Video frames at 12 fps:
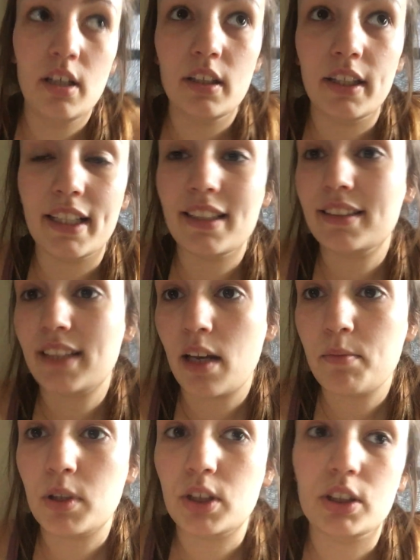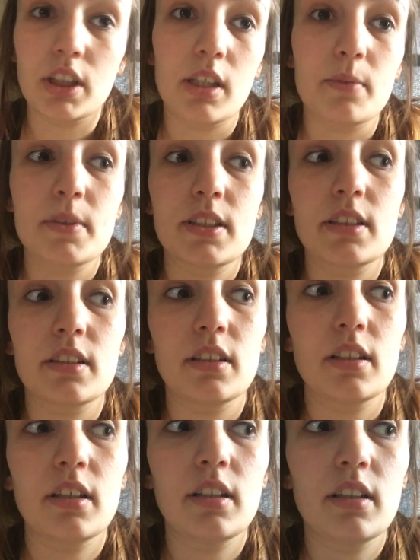like I did 10 push-ups
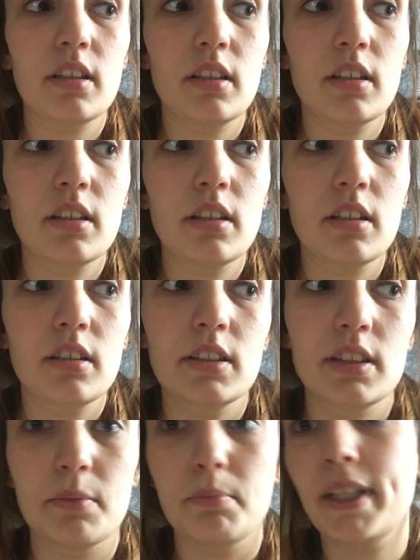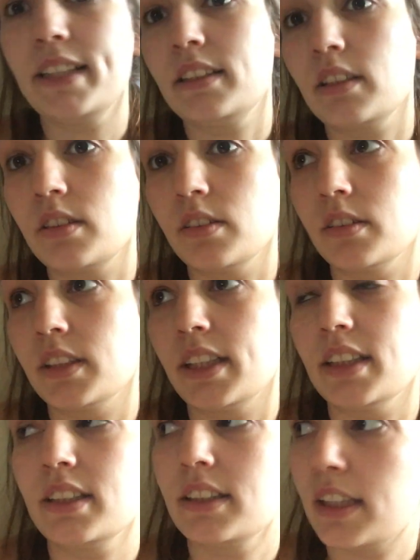uh, some bicycles I
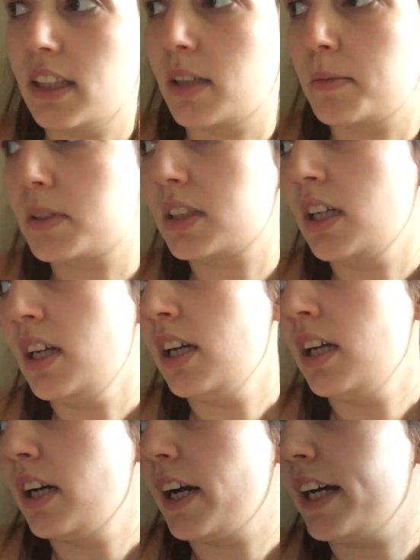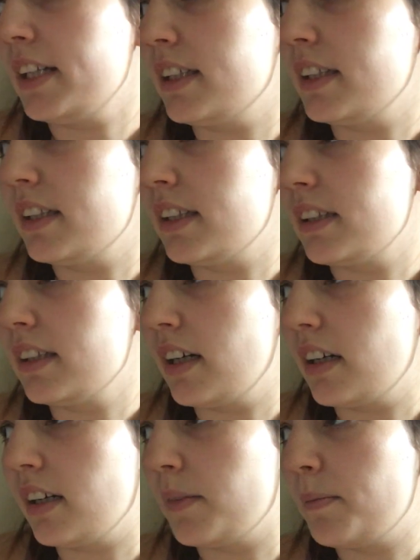did sit-ups I did
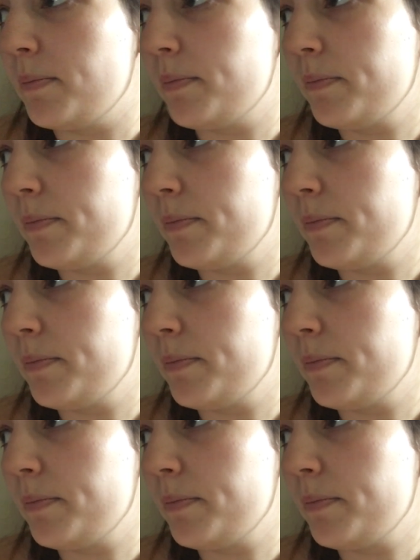um,